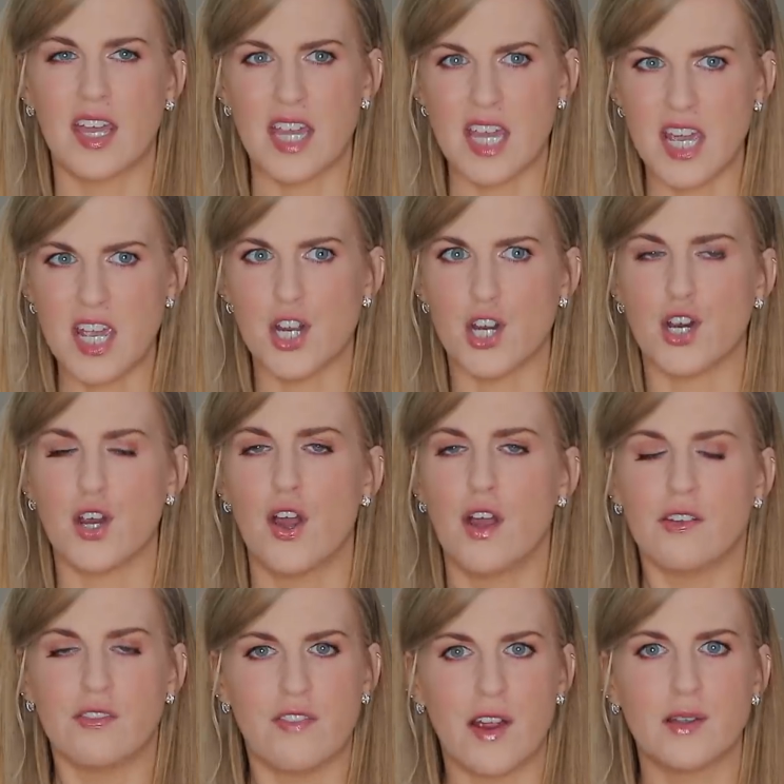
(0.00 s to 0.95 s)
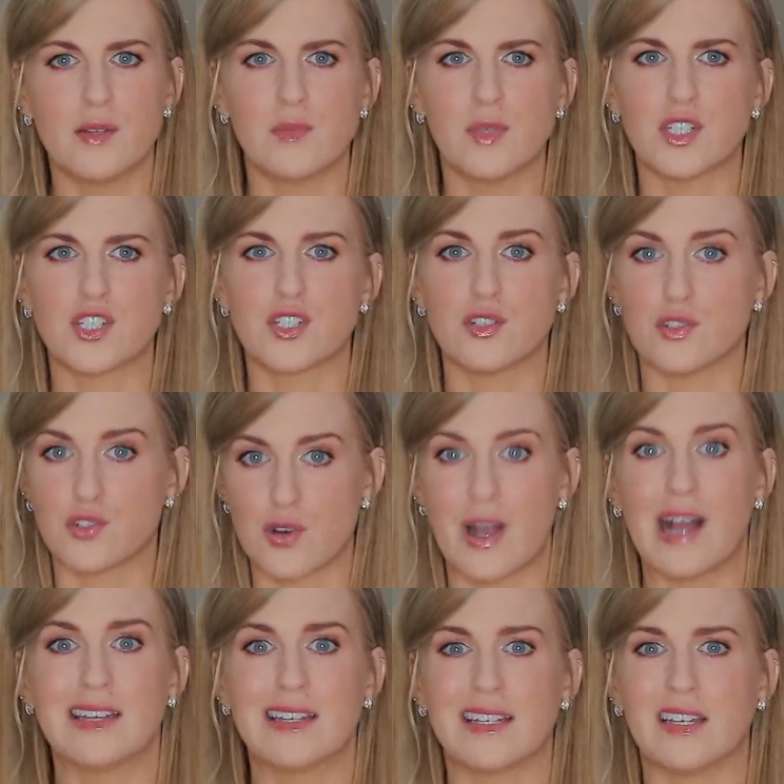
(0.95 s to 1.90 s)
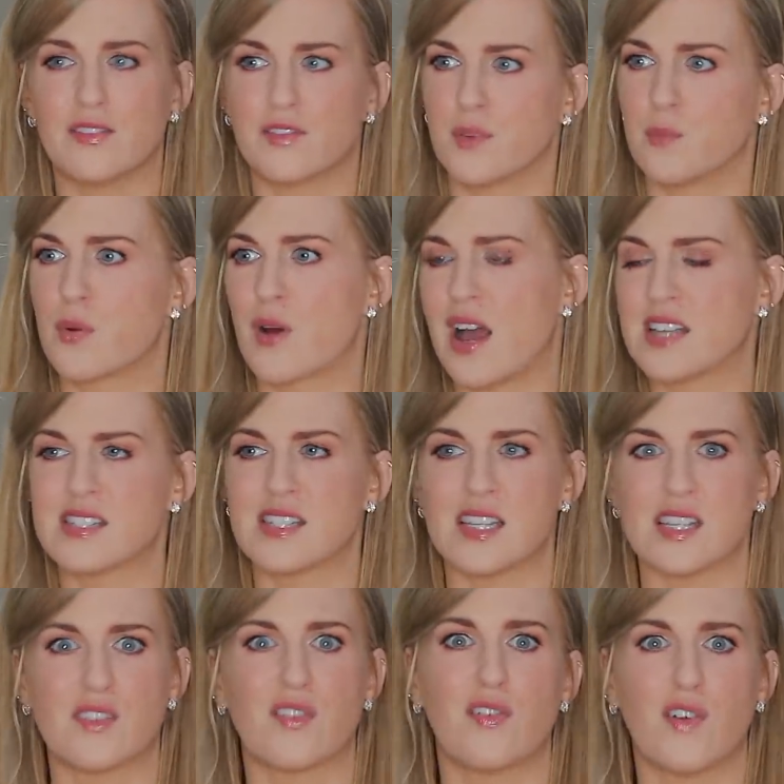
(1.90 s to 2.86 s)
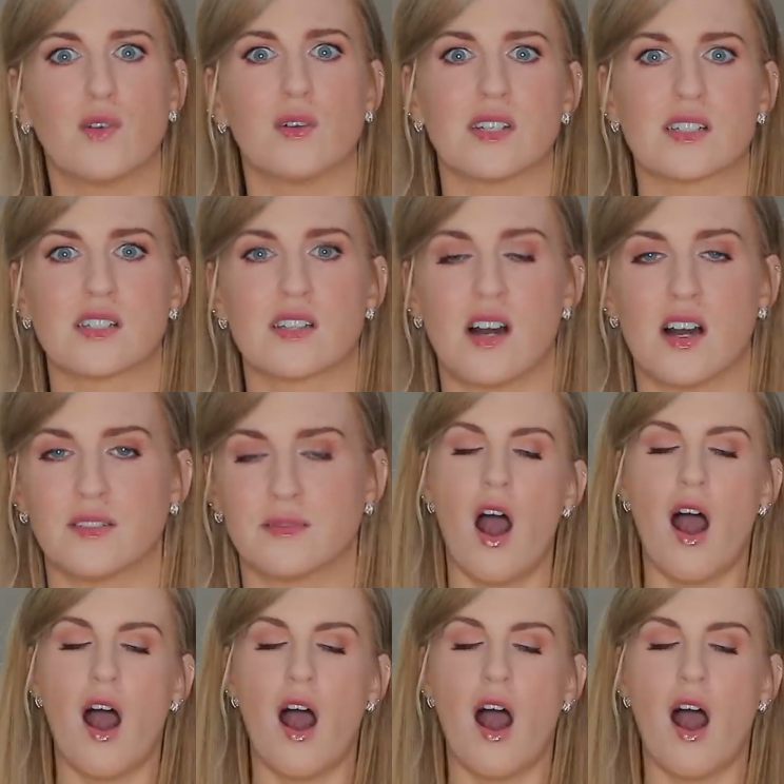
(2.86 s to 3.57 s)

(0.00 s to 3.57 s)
here very much neutrality of the press is focused on.